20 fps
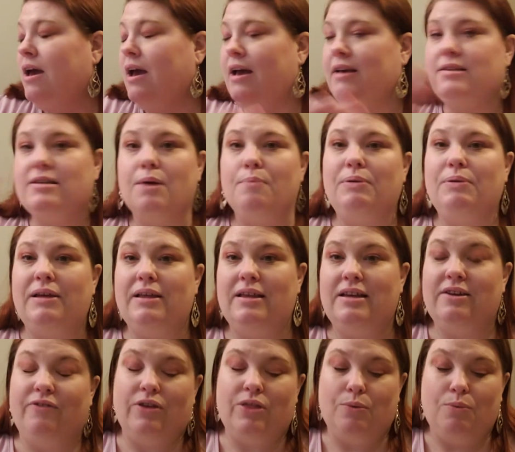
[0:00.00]
is completely
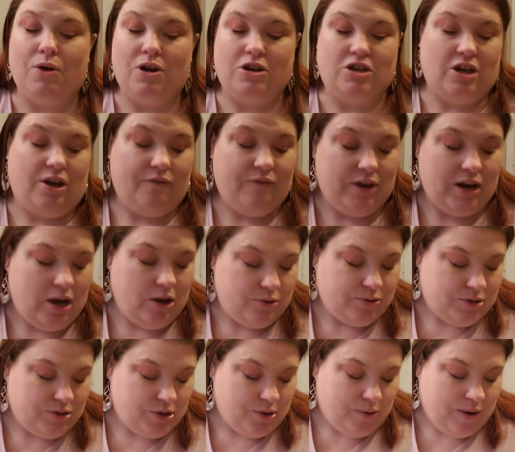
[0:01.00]
different than watching a video.
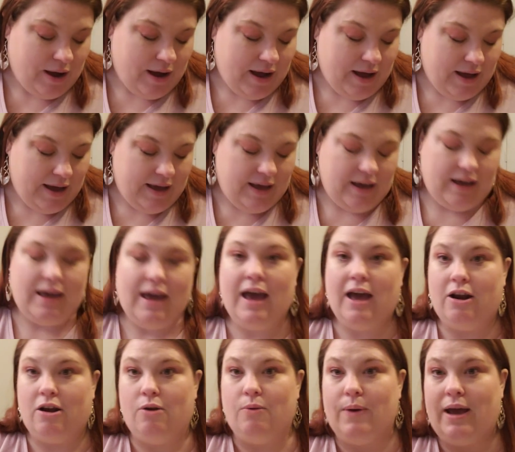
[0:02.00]
So I
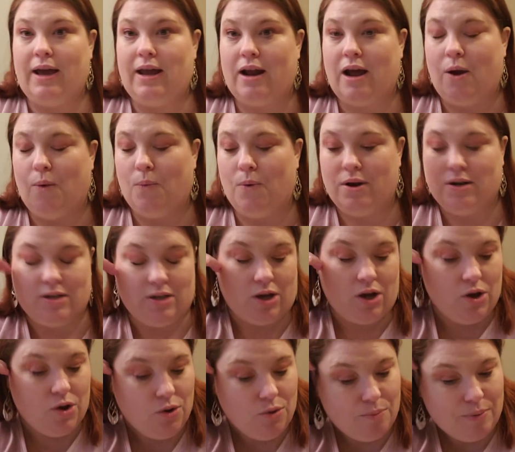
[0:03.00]
cannot wait. I want to
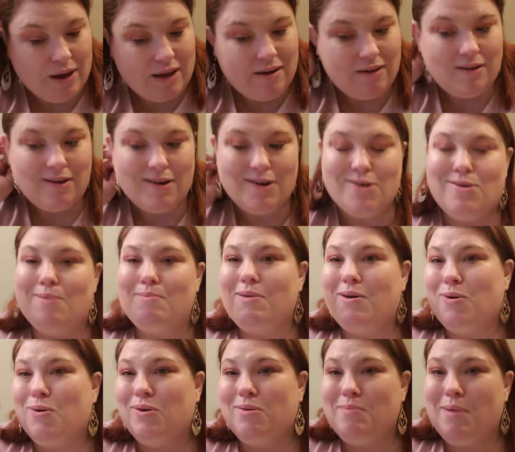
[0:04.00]
go, but you know, I'm
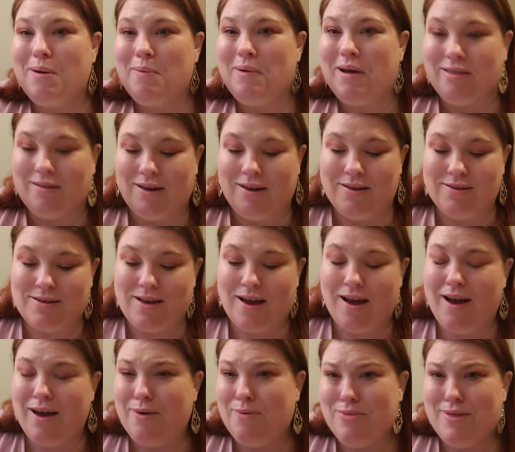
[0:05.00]
not holding my breath because
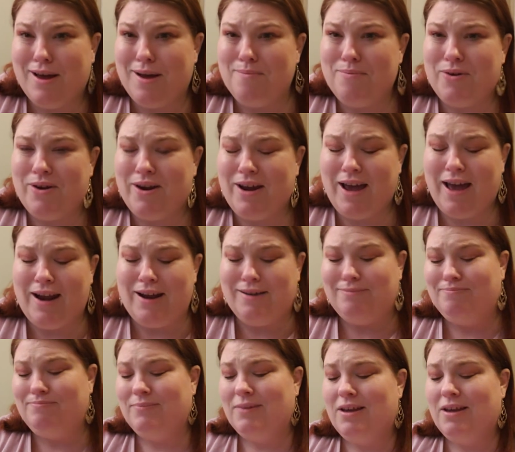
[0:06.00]
I don't think I'm going to get it.